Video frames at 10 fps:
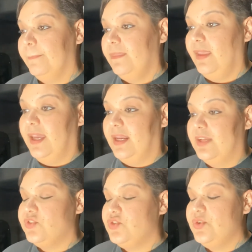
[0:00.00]
And
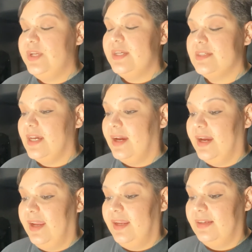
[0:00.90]
as soon as
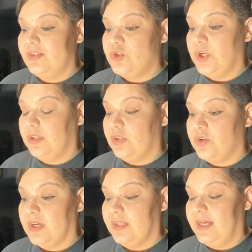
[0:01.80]
I shut the
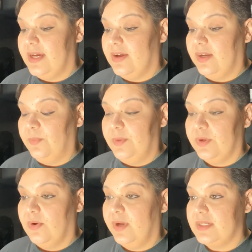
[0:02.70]
truck down and we were
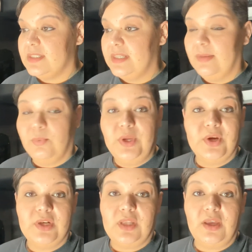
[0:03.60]
going to sleep, we
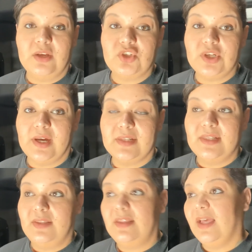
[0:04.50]
heard the gunshots.
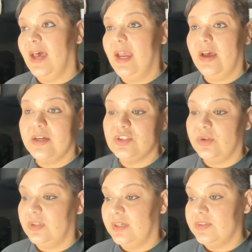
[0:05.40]
And then the guy at
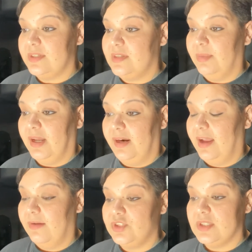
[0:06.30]
Costco tells us about it. And
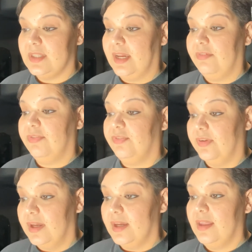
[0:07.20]
I was just like, fuck.